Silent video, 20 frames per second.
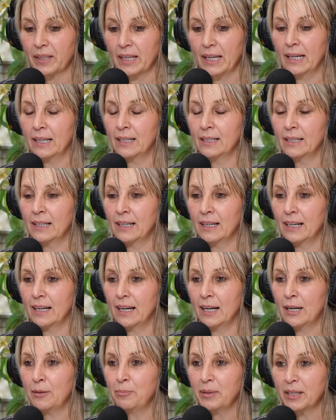And
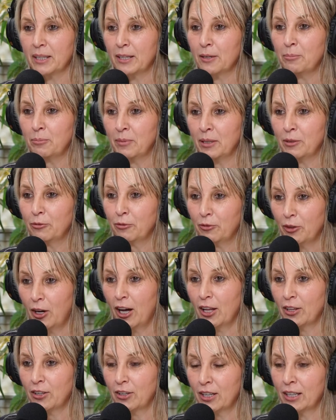I pick up my
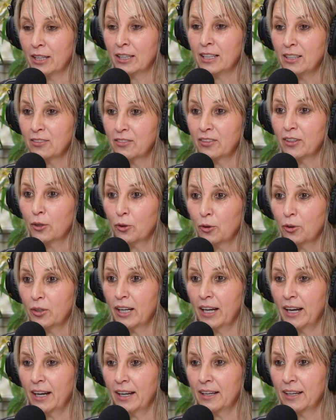father, and he said,
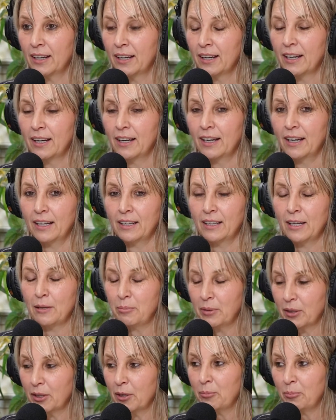okay. Wow. And I
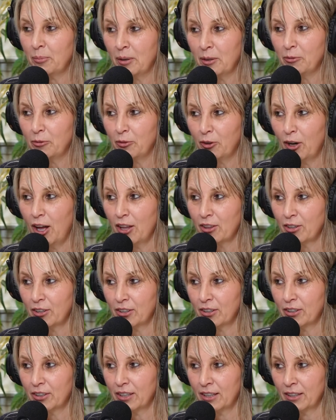pick up my
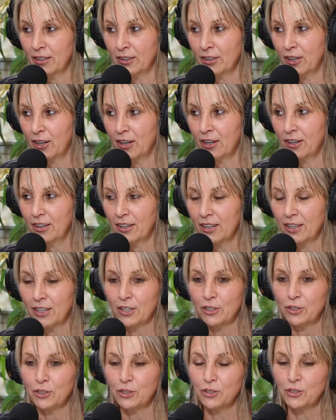father-in-law
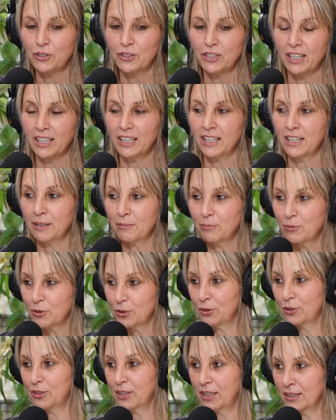to take him
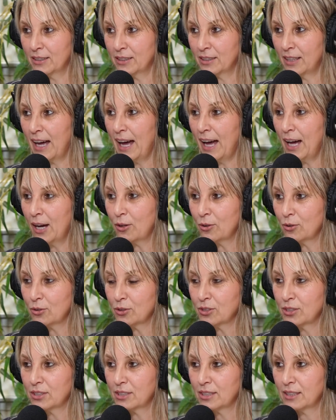to that
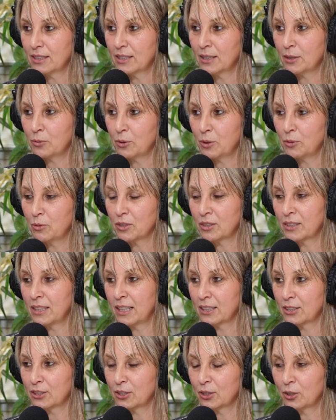house that we was
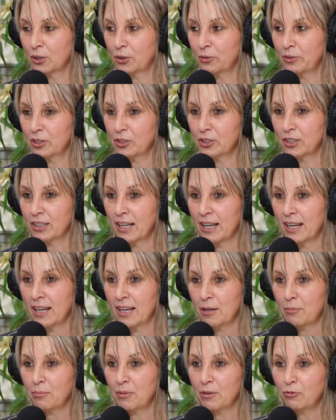next to convention.
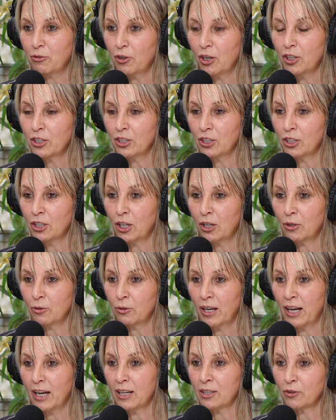My
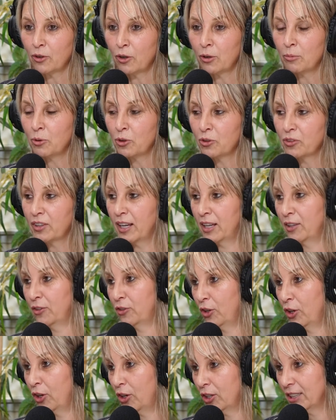father-in-law almost has
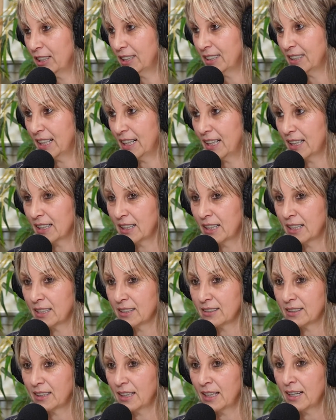heart attack
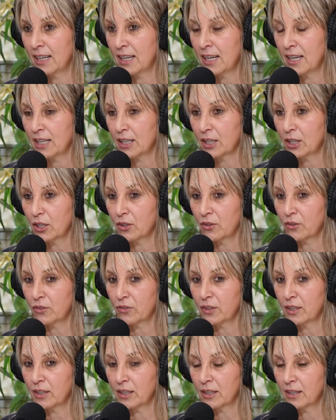and say, because
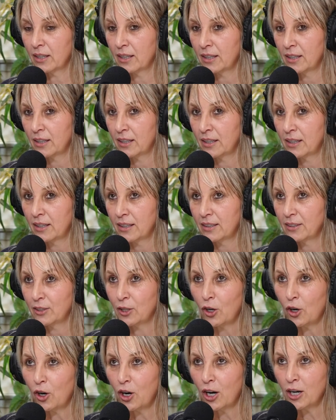the
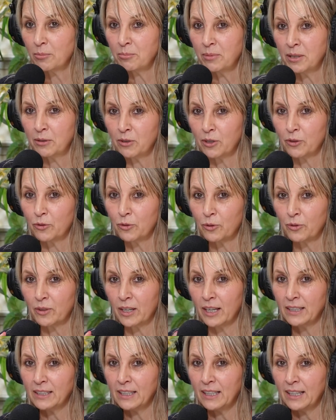army was
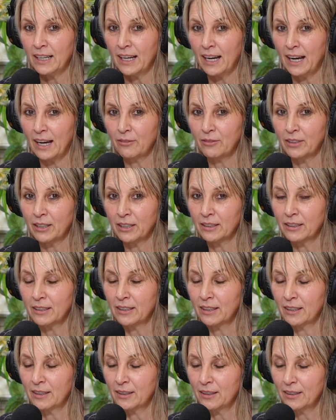already having
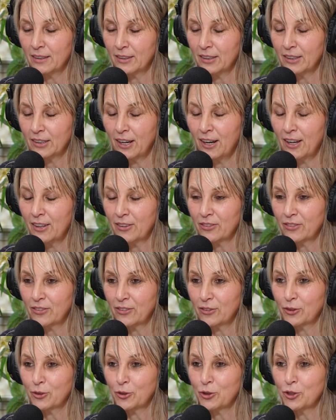the guns
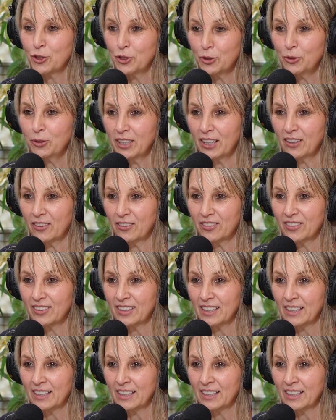to shoot us.